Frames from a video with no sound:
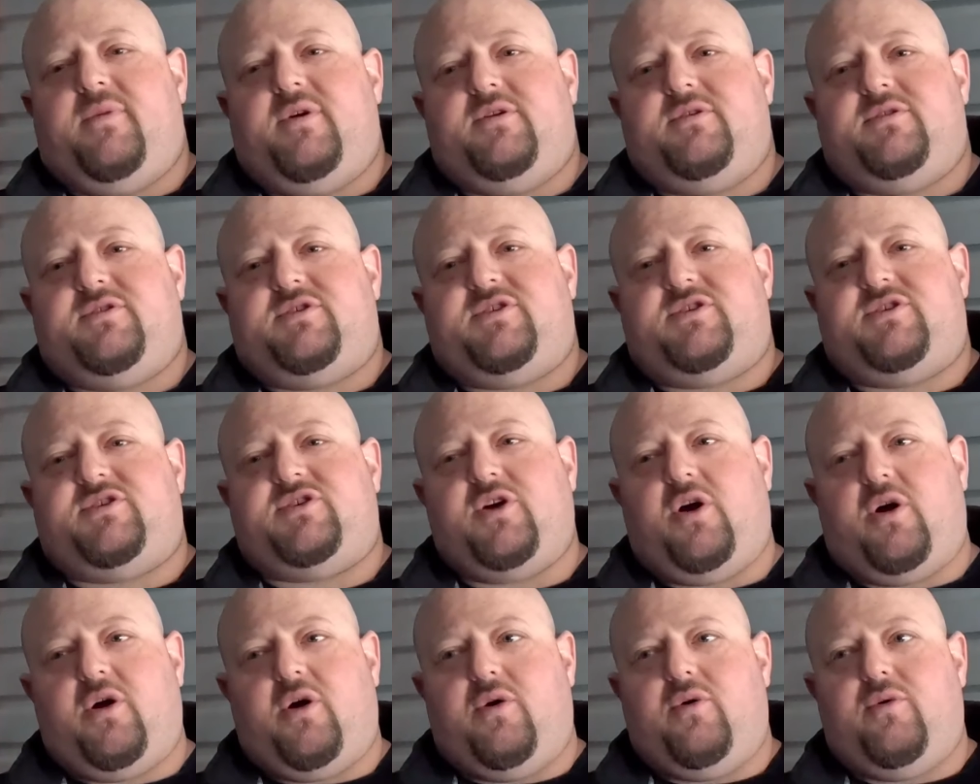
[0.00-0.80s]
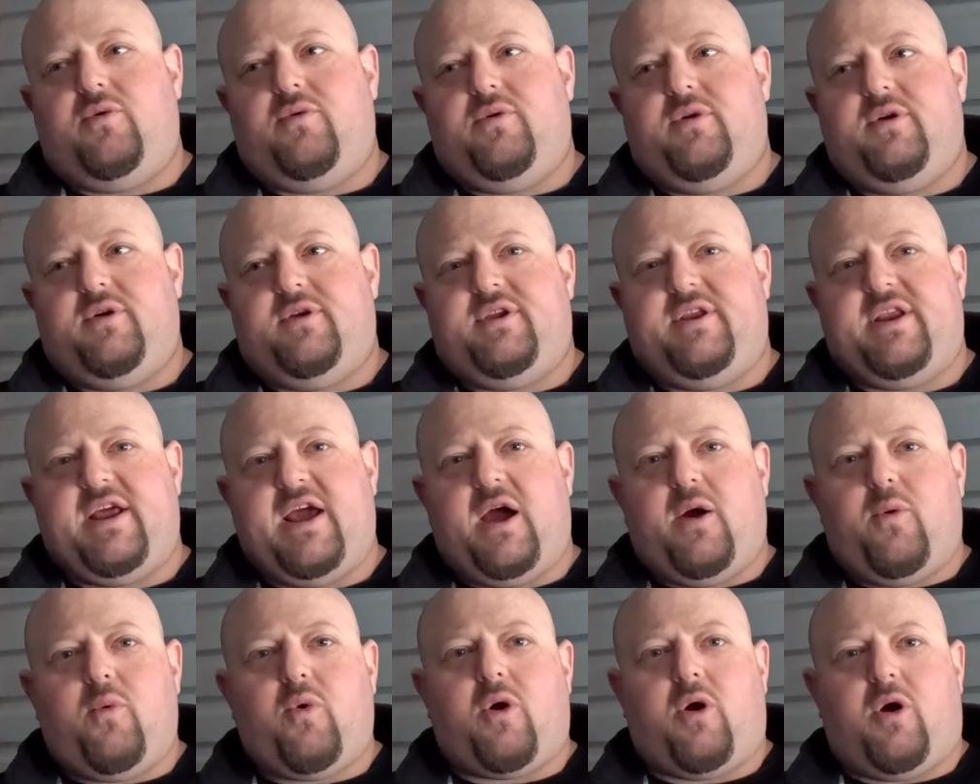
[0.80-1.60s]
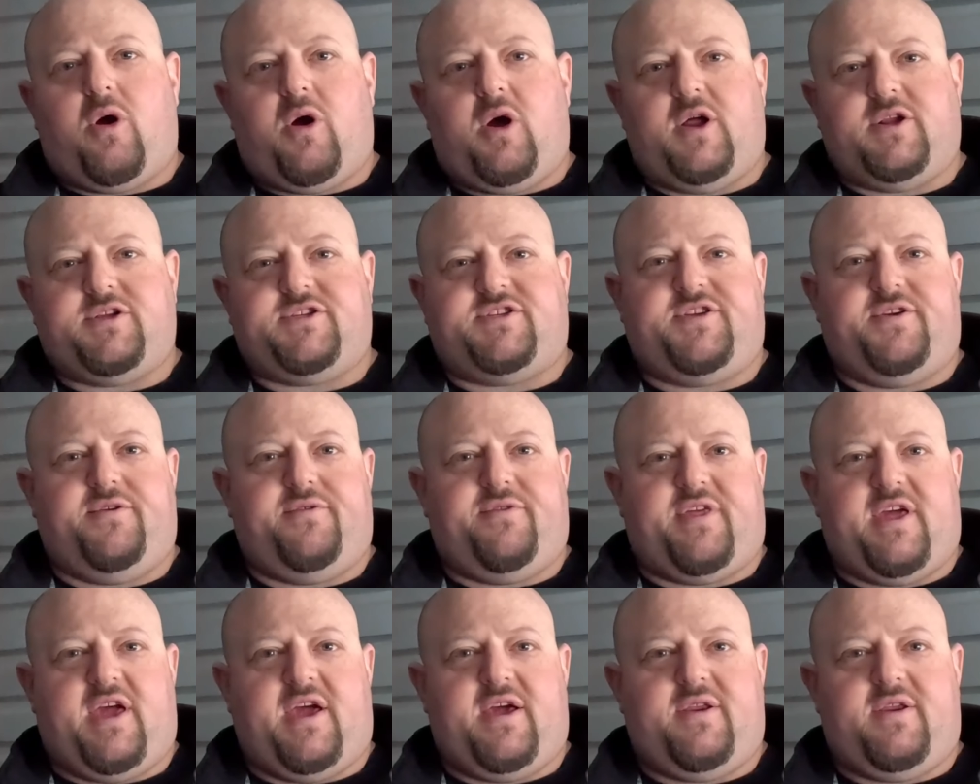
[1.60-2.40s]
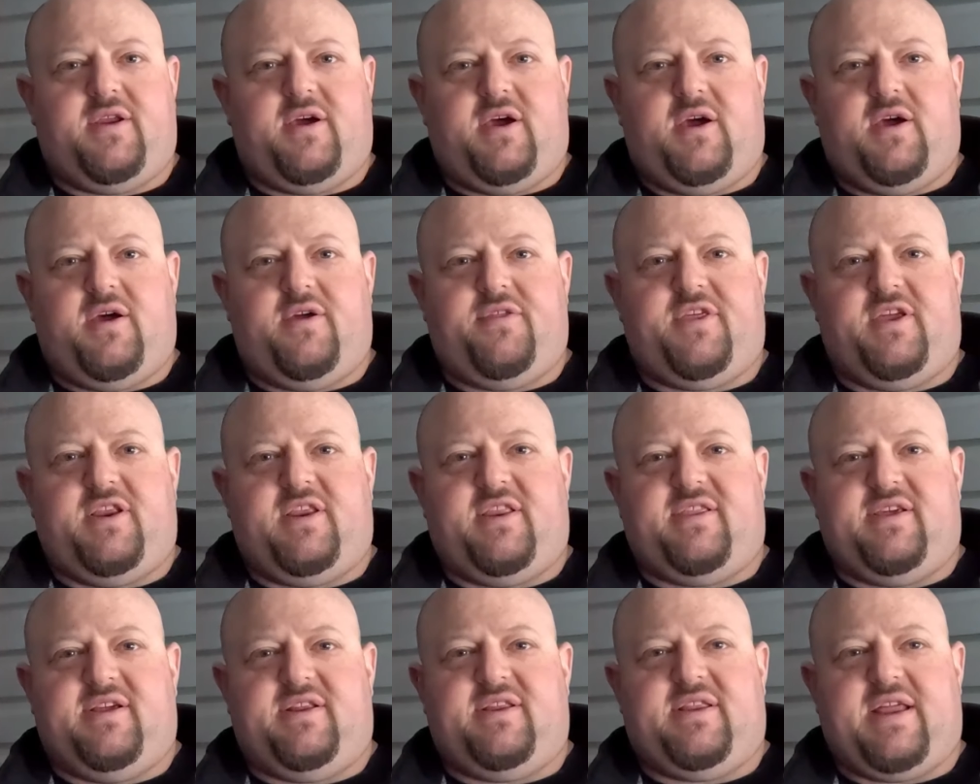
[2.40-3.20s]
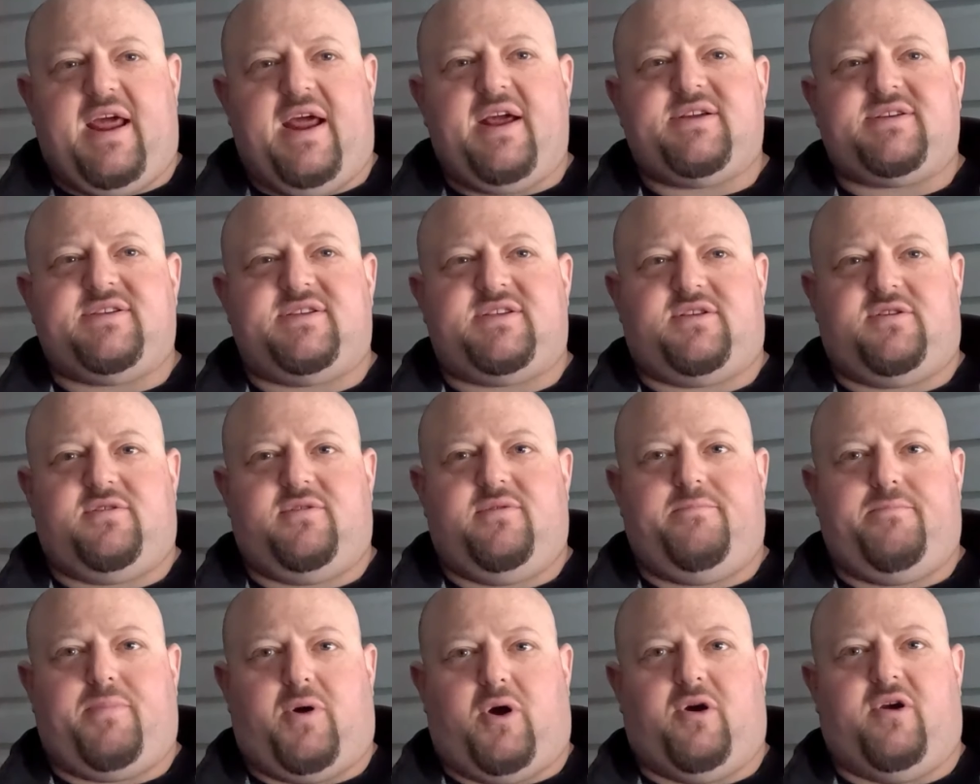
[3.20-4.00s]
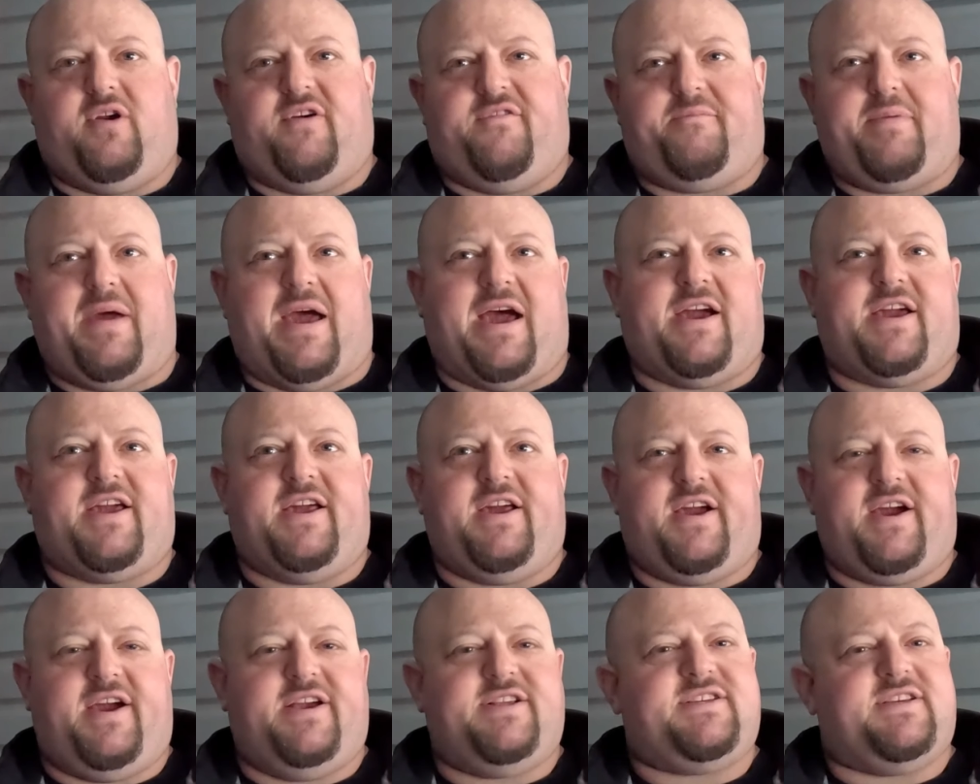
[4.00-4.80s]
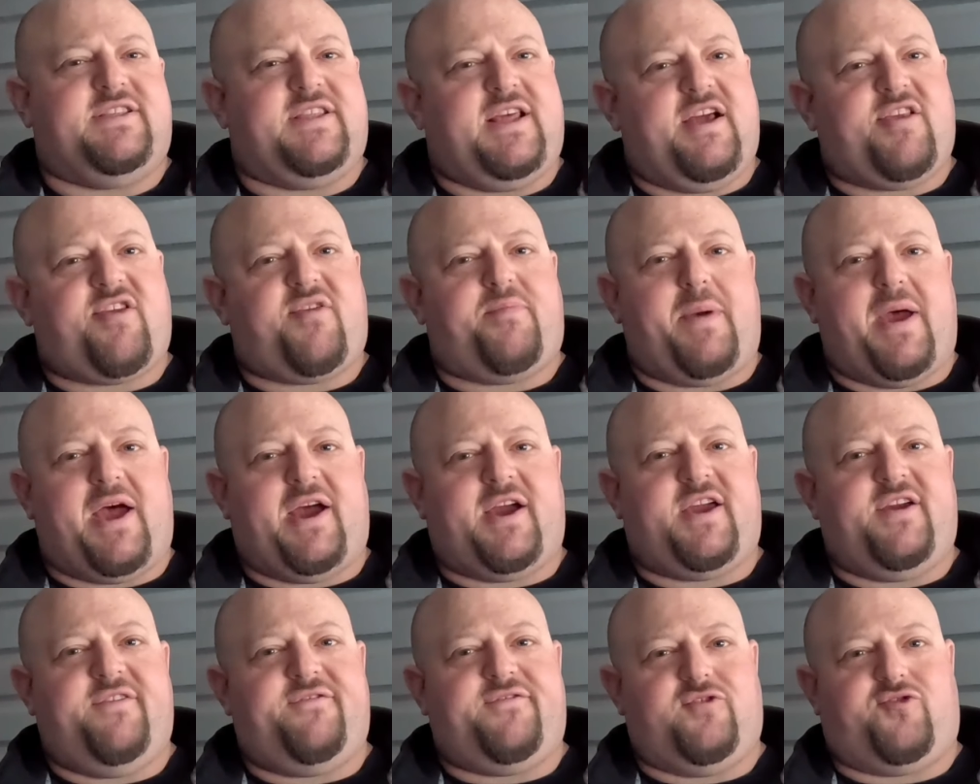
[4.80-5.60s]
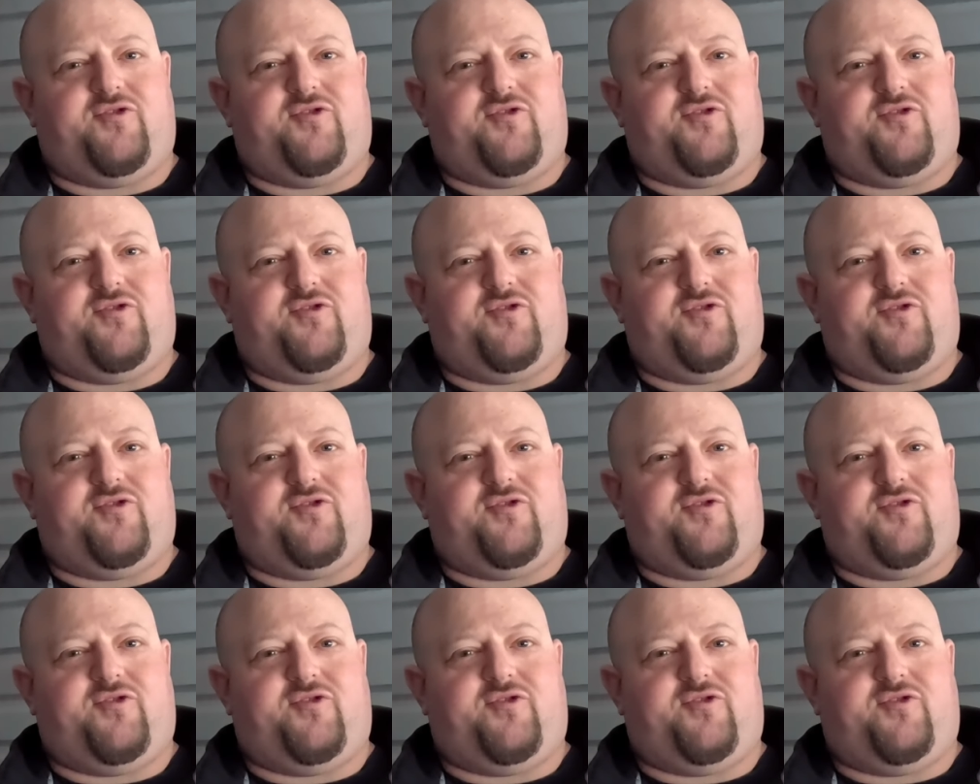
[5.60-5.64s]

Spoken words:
So now we're on to then the next part of packing kites, and that's packing for